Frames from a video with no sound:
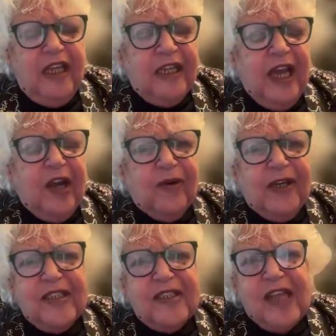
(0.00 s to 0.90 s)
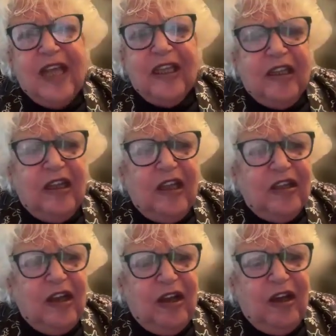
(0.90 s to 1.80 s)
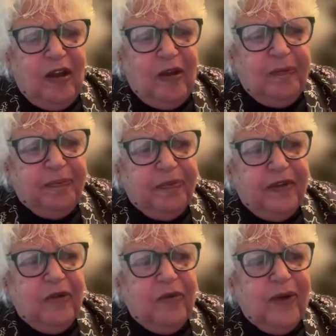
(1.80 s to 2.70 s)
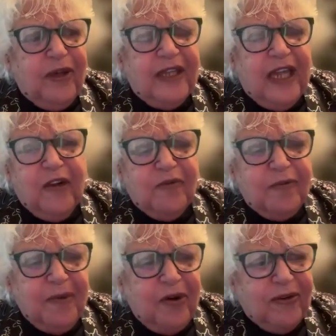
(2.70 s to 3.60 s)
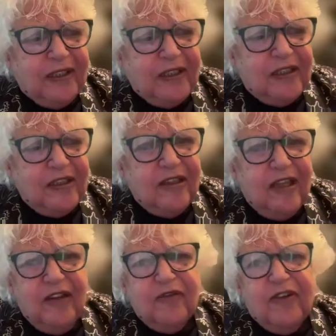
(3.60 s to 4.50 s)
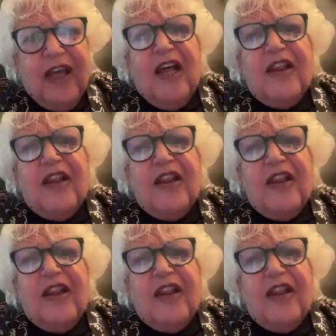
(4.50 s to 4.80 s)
in areas that uh where Native Americans live,